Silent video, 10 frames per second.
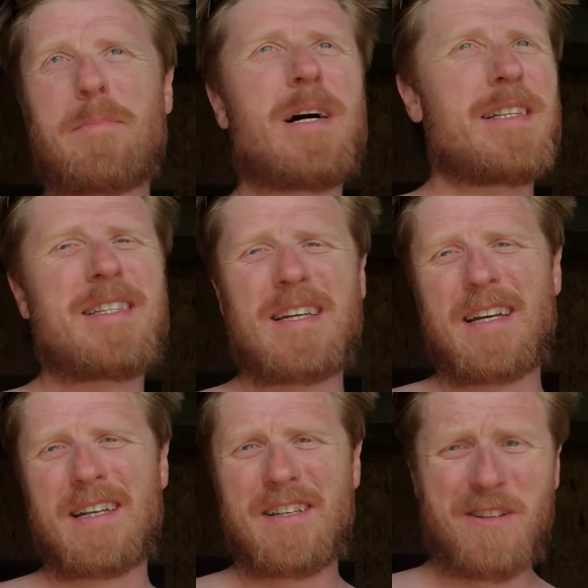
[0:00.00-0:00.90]
But,
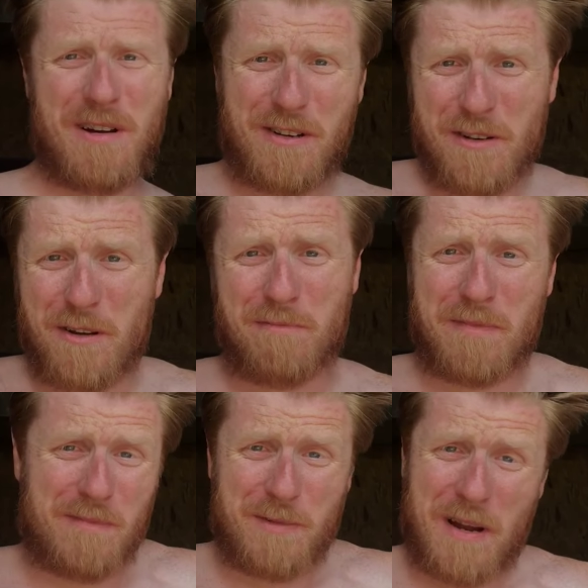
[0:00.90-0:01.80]
you know, I don't know.
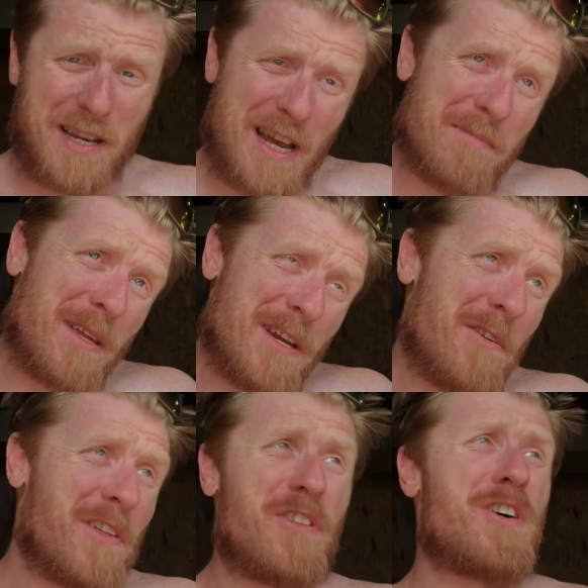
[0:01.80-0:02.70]
This might not be
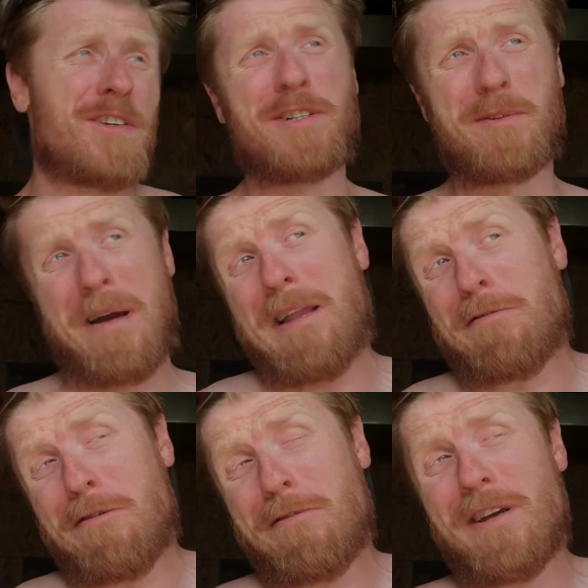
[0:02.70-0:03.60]
healthy long term. I
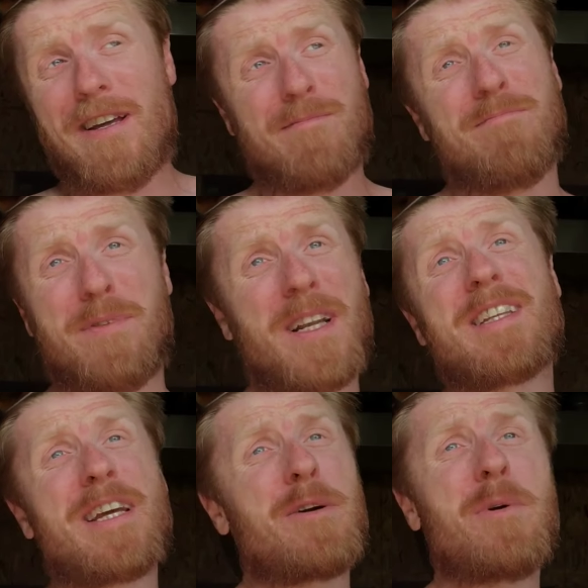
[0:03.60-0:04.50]
don't know yet. But I
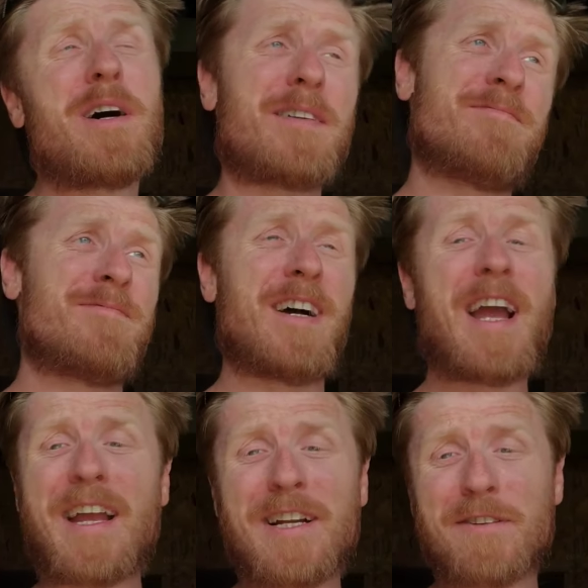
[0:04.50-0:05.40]
tell you what,
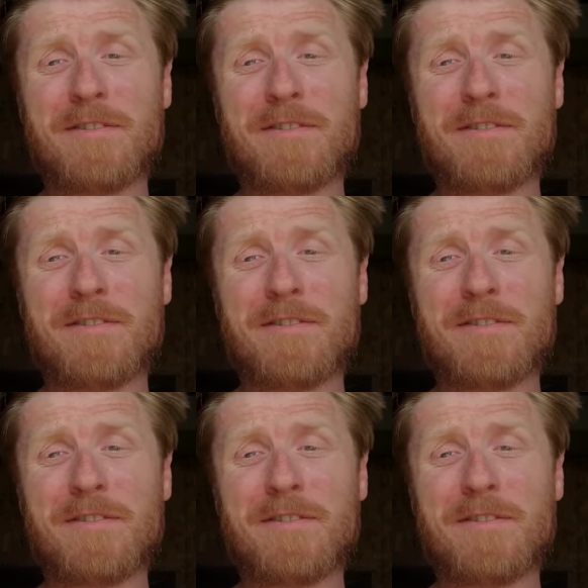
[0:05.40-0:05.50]
I ain't here